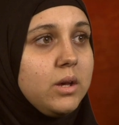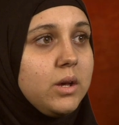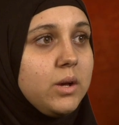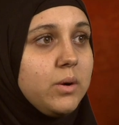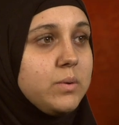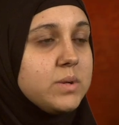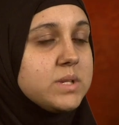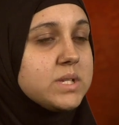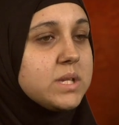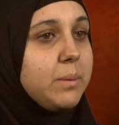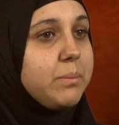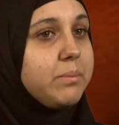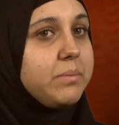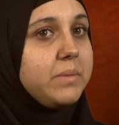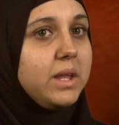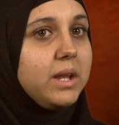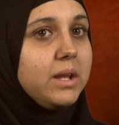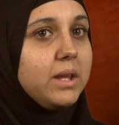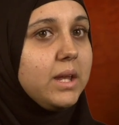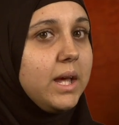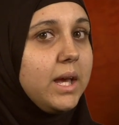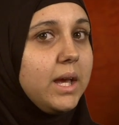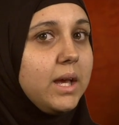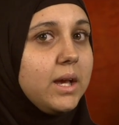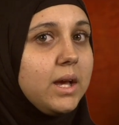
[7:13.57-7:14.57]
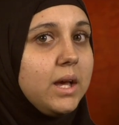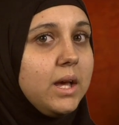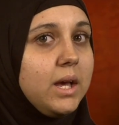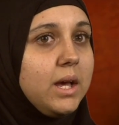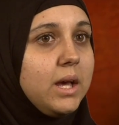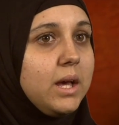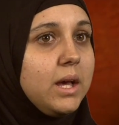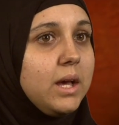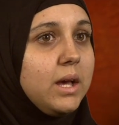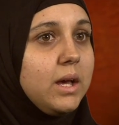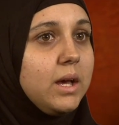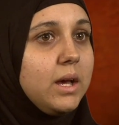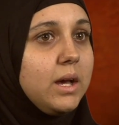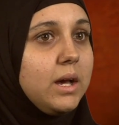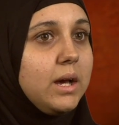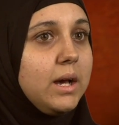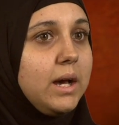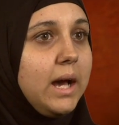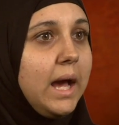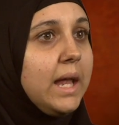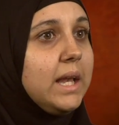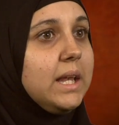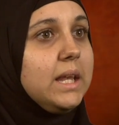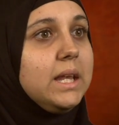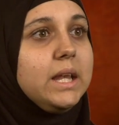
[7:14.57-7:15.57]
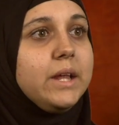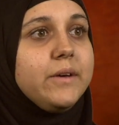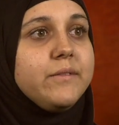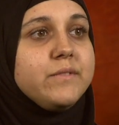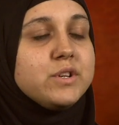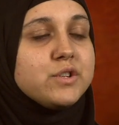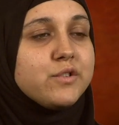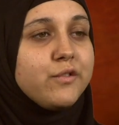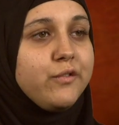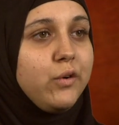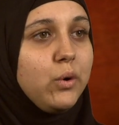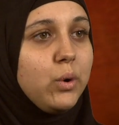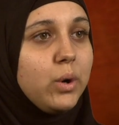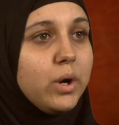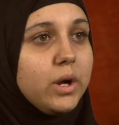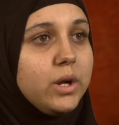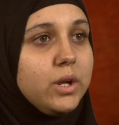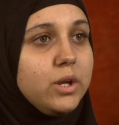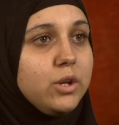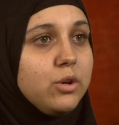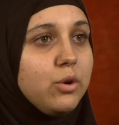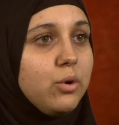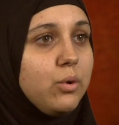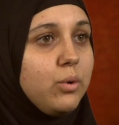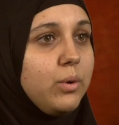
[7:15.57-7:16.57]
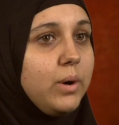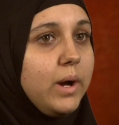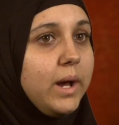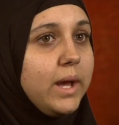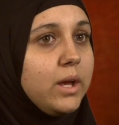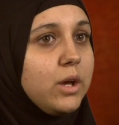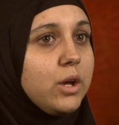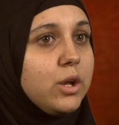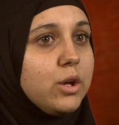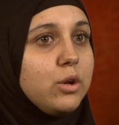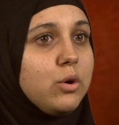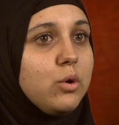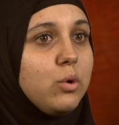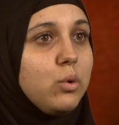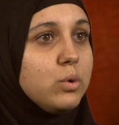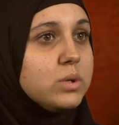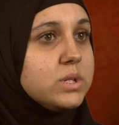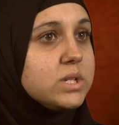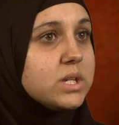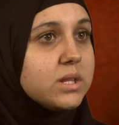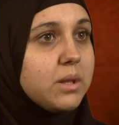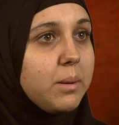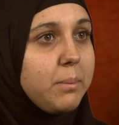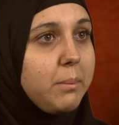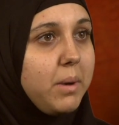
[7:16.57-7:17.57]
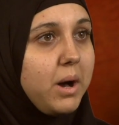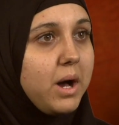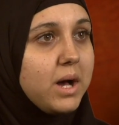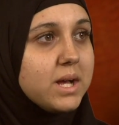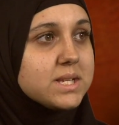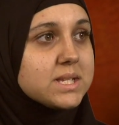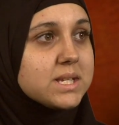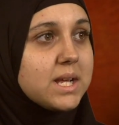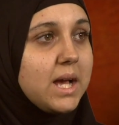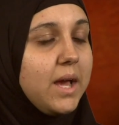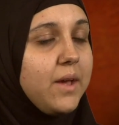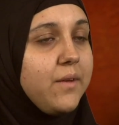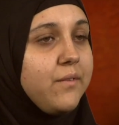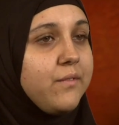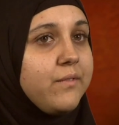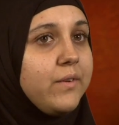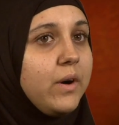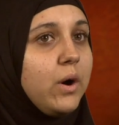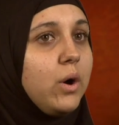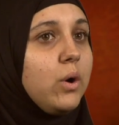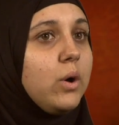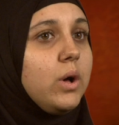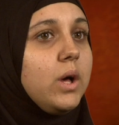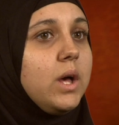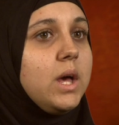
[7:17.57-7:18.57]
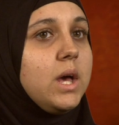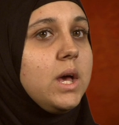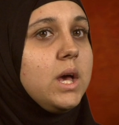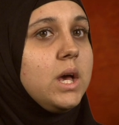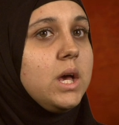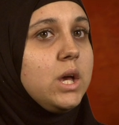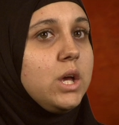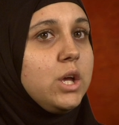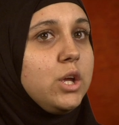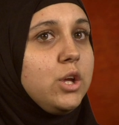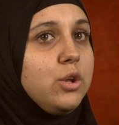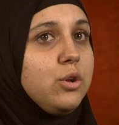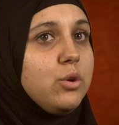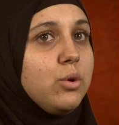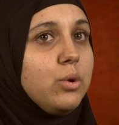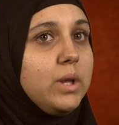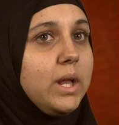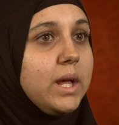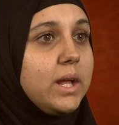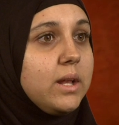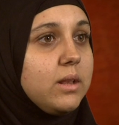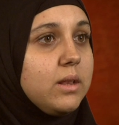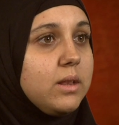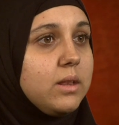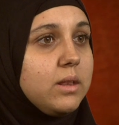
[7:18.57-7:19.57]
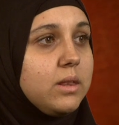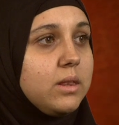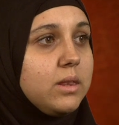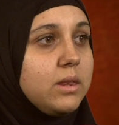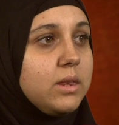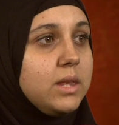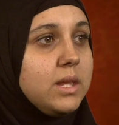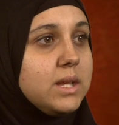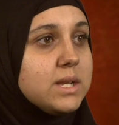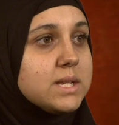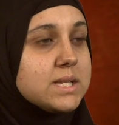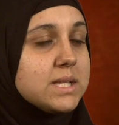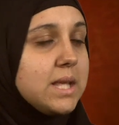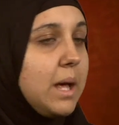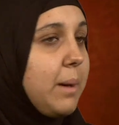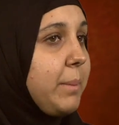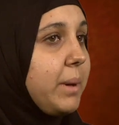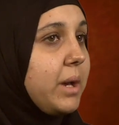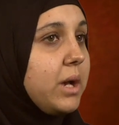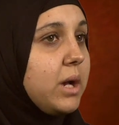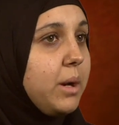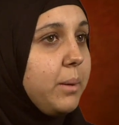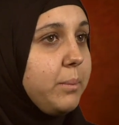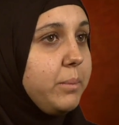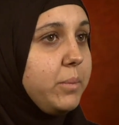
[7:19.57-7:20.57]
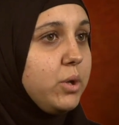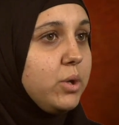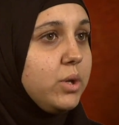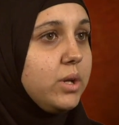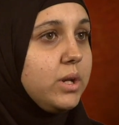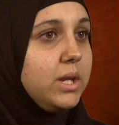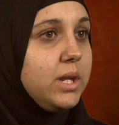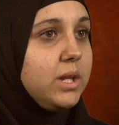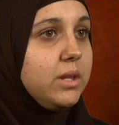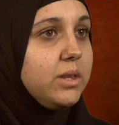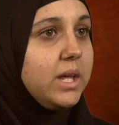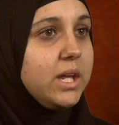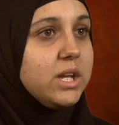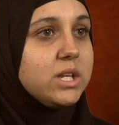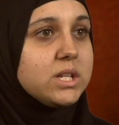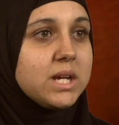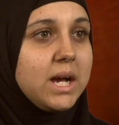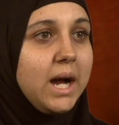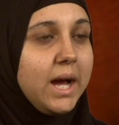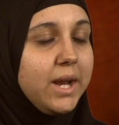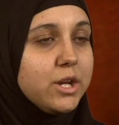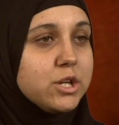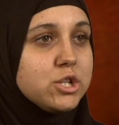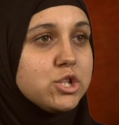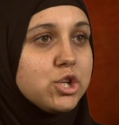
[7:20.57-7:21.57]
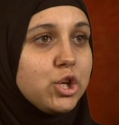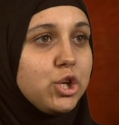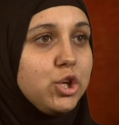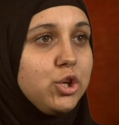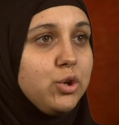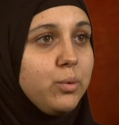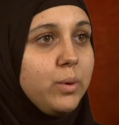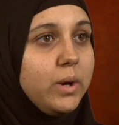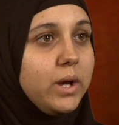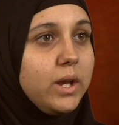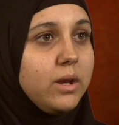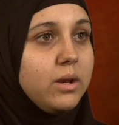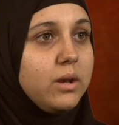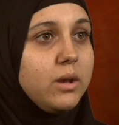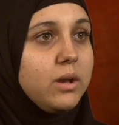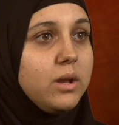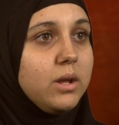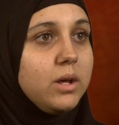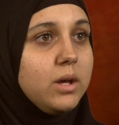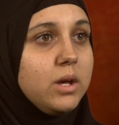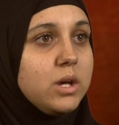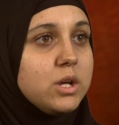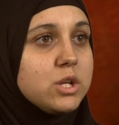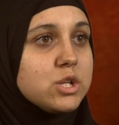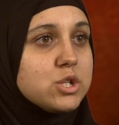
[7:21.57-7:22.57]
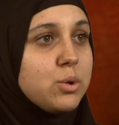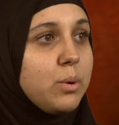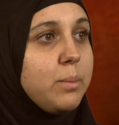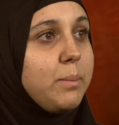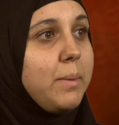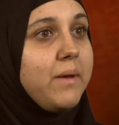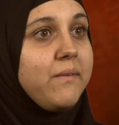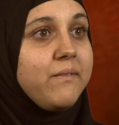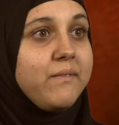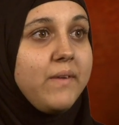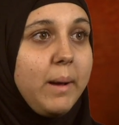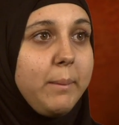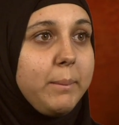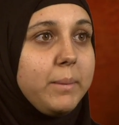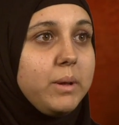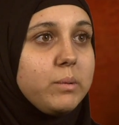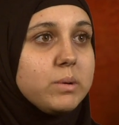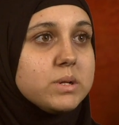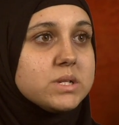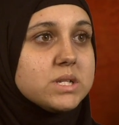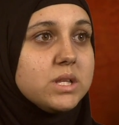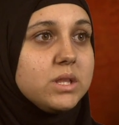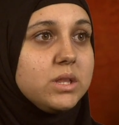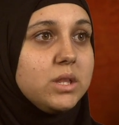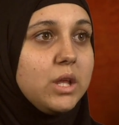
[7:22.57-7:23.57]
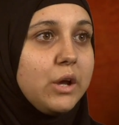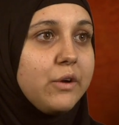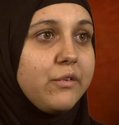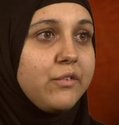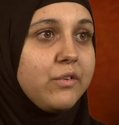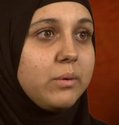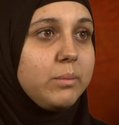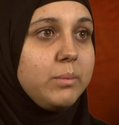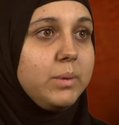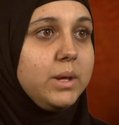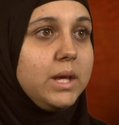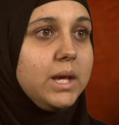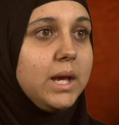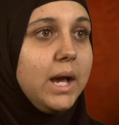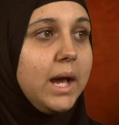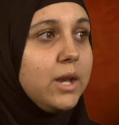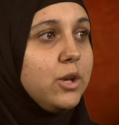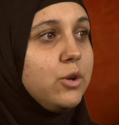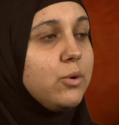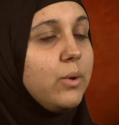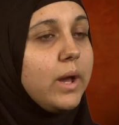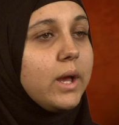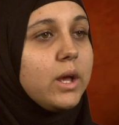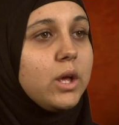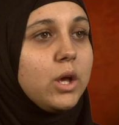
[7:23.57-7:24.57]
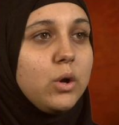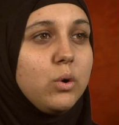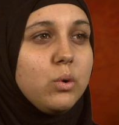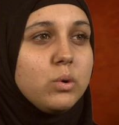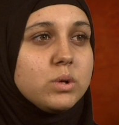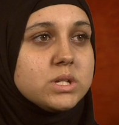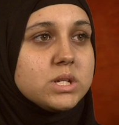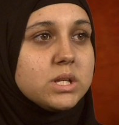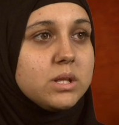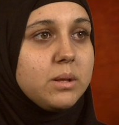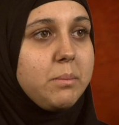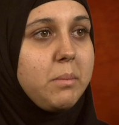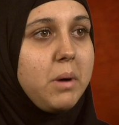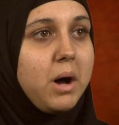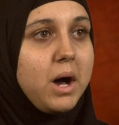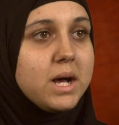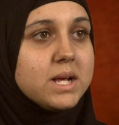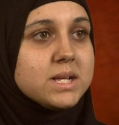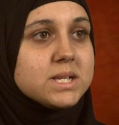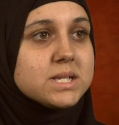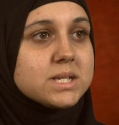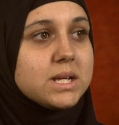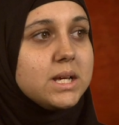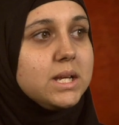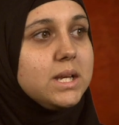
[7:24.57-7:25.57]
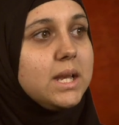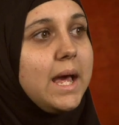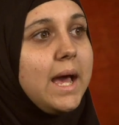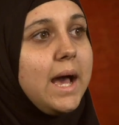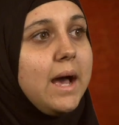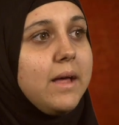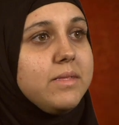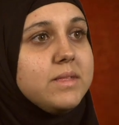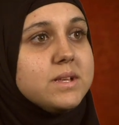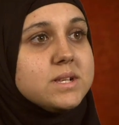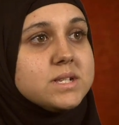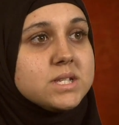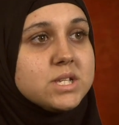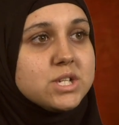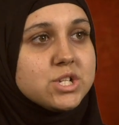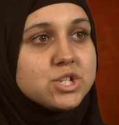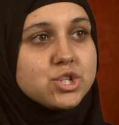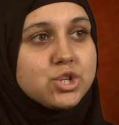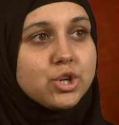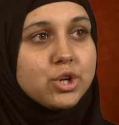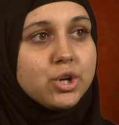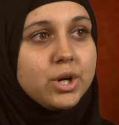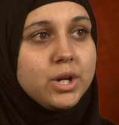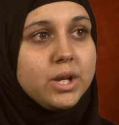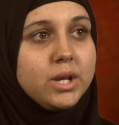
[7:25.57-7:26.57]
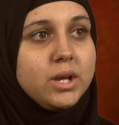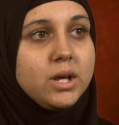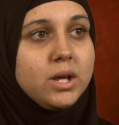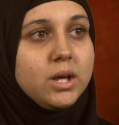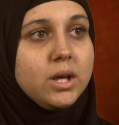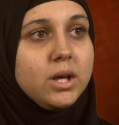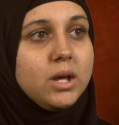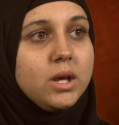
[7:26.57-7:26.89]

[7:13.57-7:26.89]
It was something like I lived for, you know. I could go to the mosque. I felt, you know, like the Islamic community, they kind of took you in. So when my family wasn't there for me, I knew I could go to the mosque, and I had this sisterhood.